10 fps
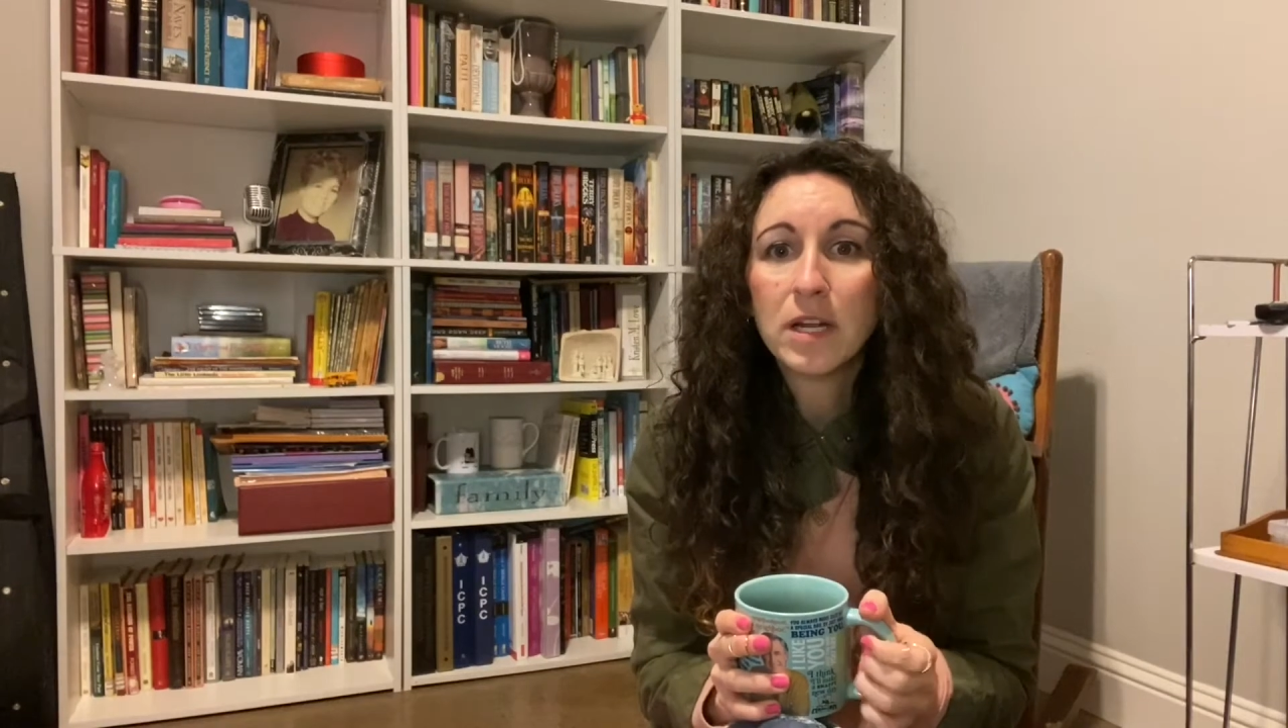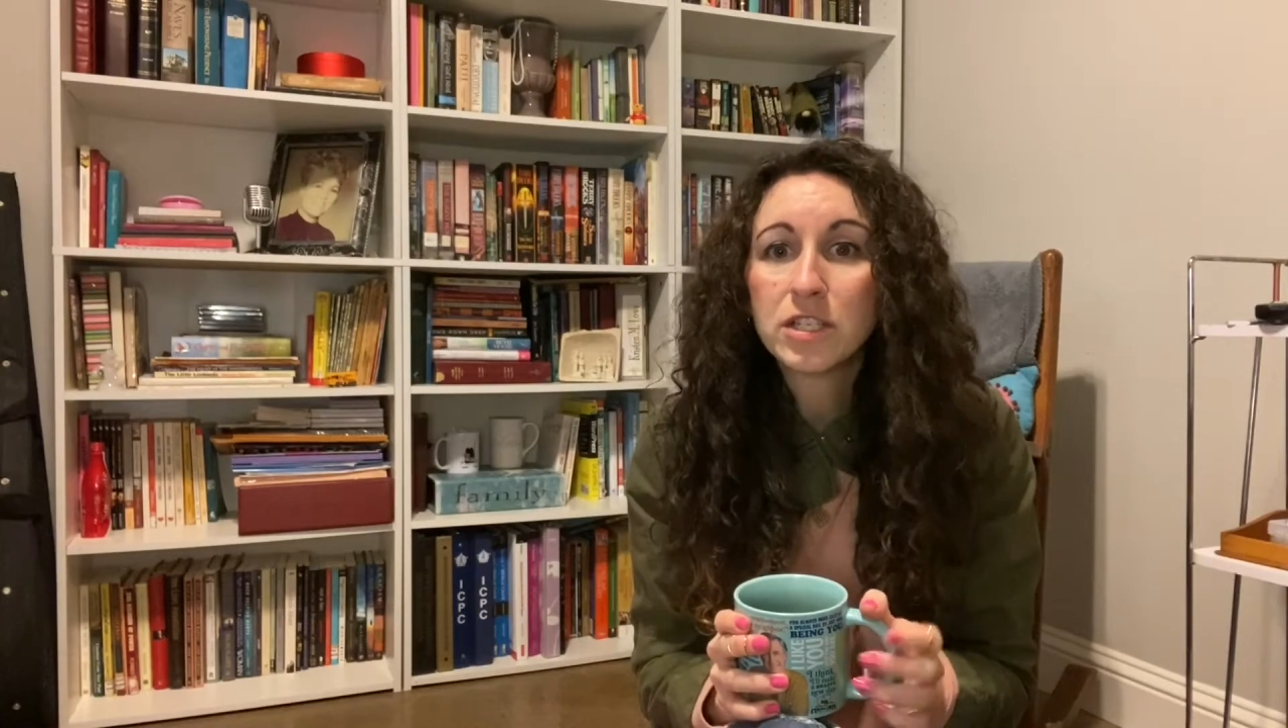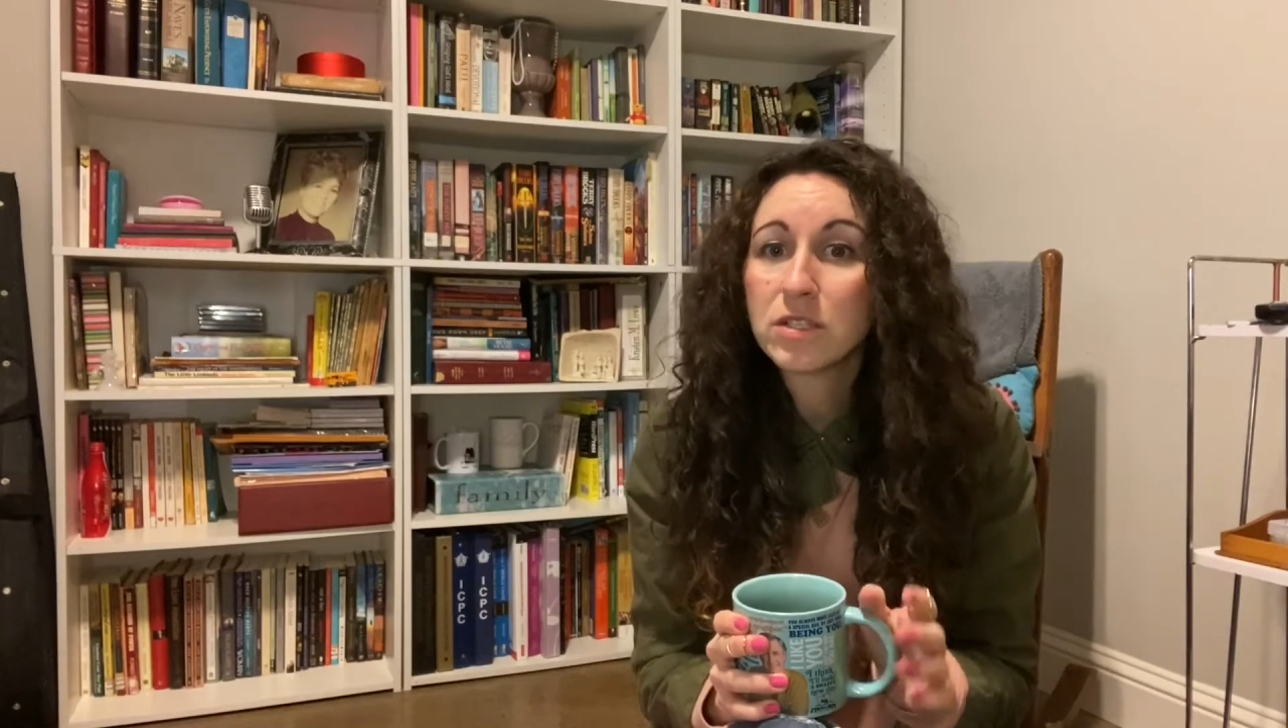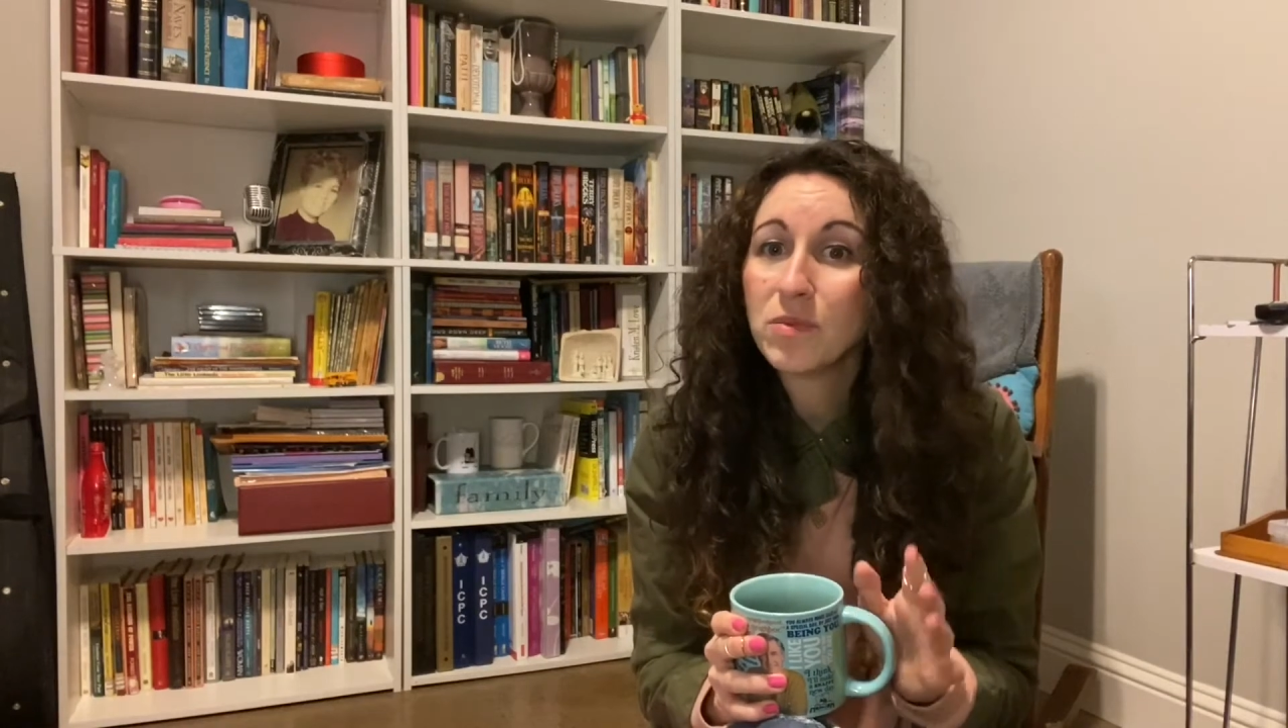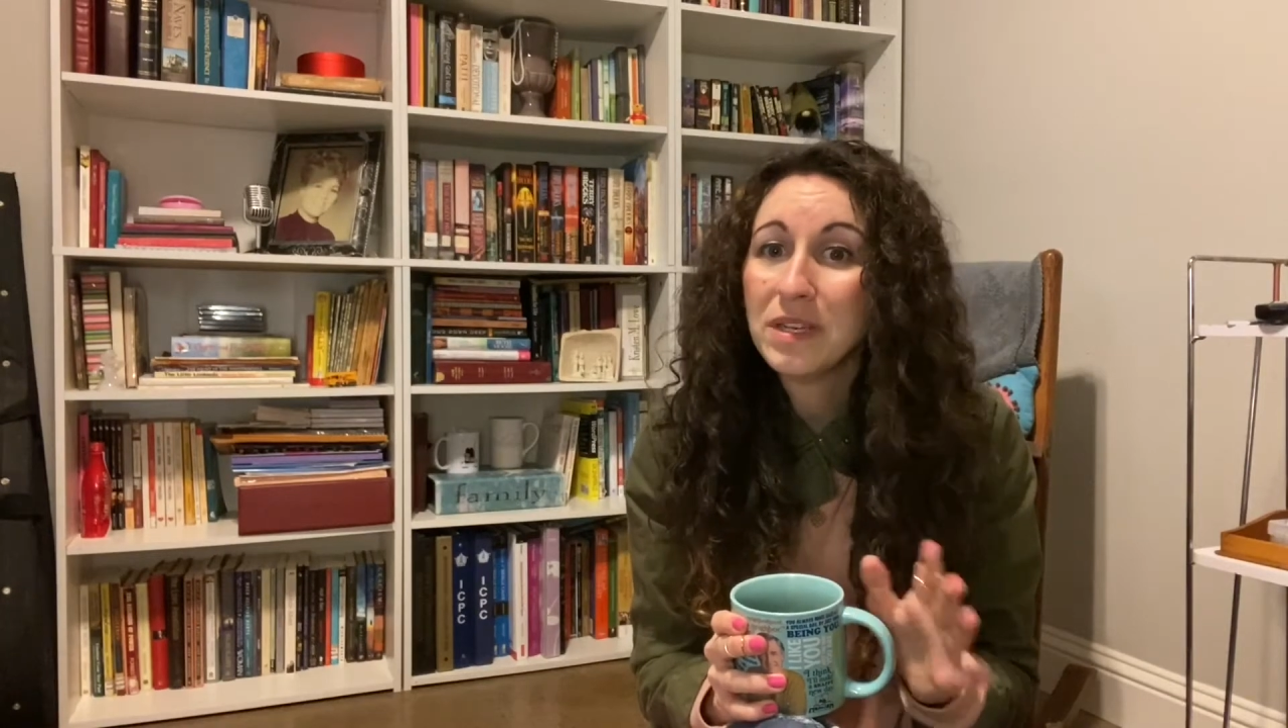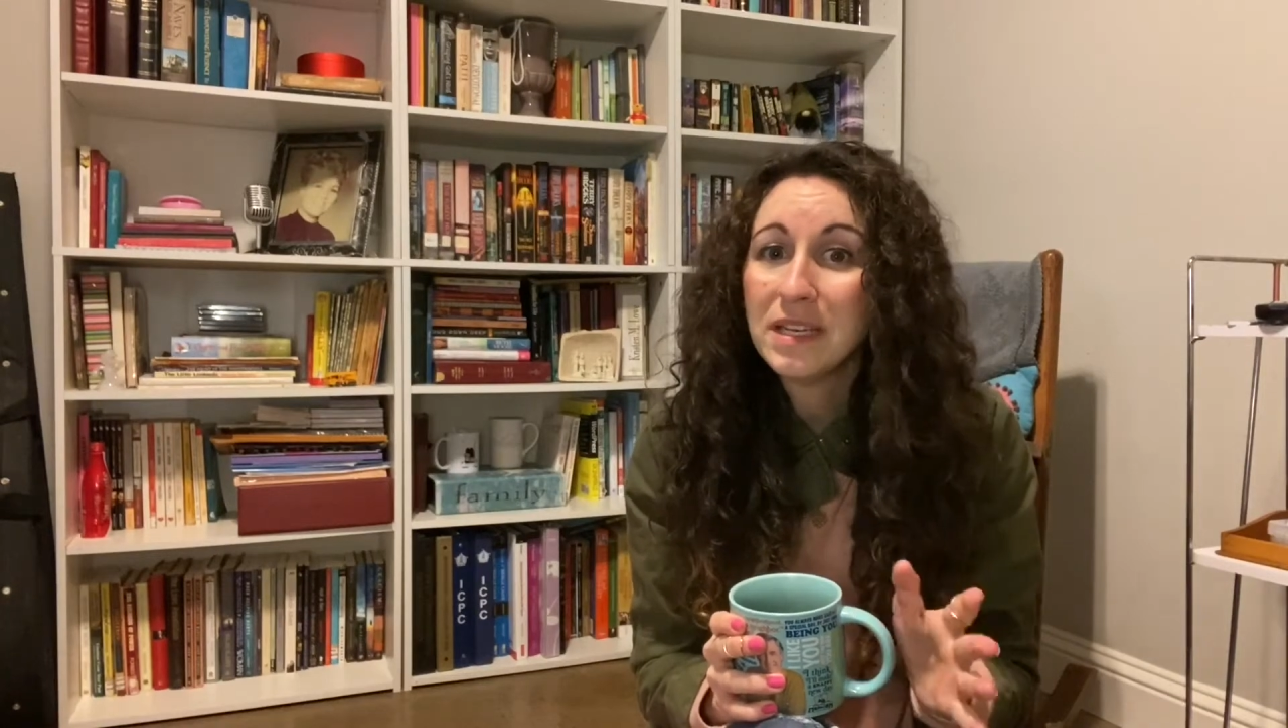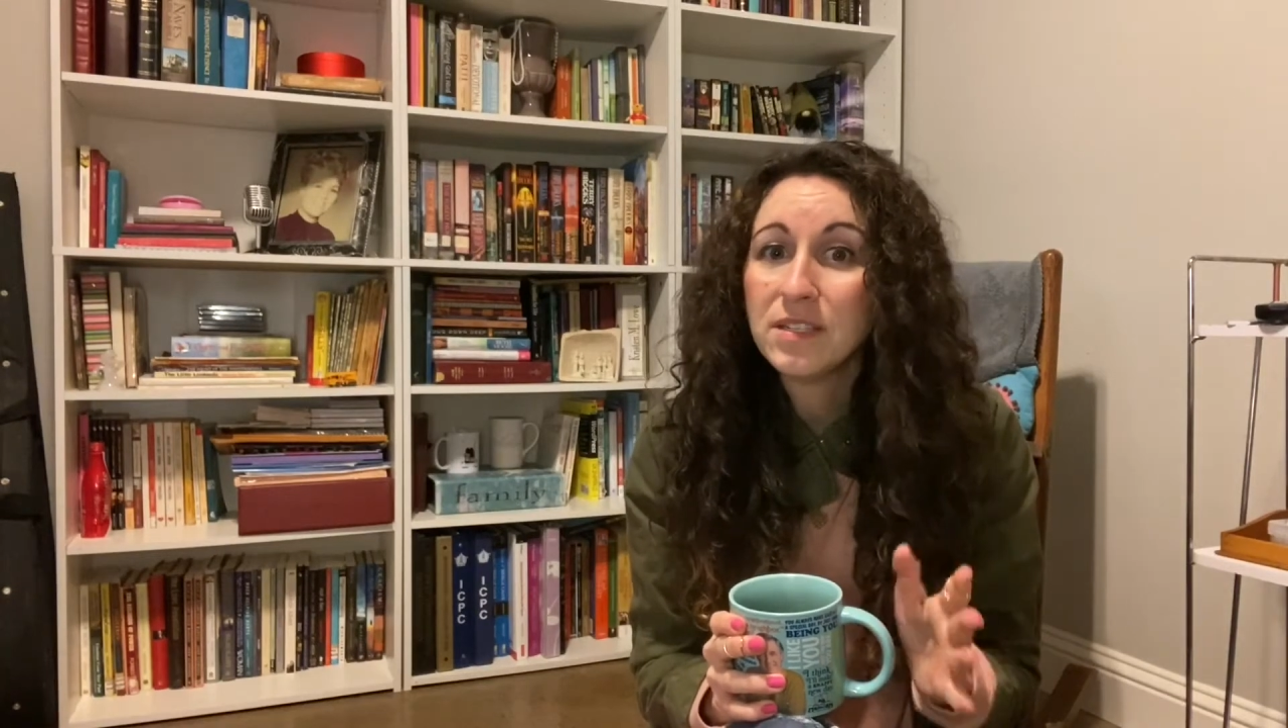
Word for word: as we need